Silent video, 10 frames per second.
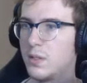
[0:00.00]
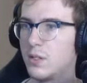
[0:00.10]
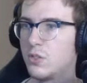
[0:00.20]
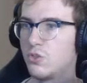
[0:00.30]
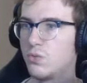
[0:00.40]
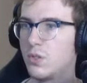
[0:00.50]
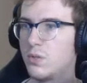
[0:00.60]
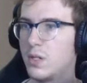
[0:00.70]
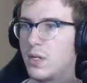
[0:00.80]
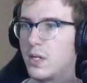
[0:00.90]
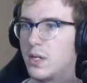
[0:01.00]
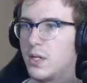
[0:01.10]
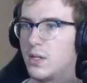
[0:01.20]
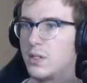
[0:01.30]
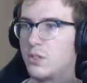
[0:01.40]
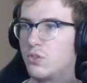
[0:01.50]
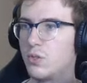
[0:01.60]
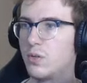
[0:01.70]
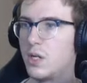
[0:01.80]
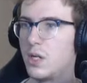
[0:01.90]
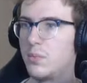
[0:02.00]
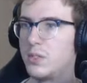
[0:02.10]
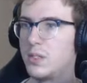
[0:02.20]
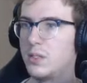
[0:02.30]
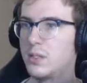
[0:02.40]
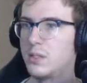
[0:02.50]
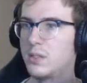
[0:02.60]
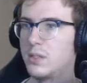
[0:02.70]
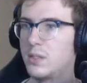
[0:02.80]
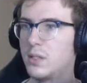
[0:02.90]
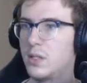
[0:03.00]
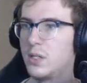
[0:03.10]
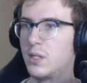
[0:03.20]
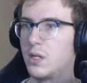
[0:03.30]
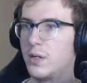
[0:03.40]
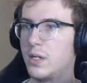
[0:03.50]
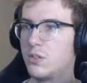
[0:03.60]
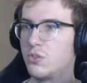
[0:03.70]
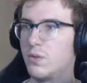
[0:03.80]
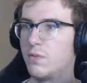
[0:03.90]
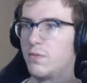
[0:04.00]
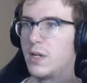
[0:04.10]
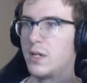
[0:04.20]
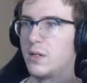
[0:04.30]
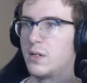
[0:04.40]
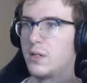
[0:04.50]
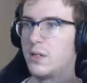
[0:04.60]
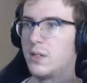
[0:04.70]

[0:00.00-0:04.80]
Drone HUD, drone optics. Oh, here, drone fighter.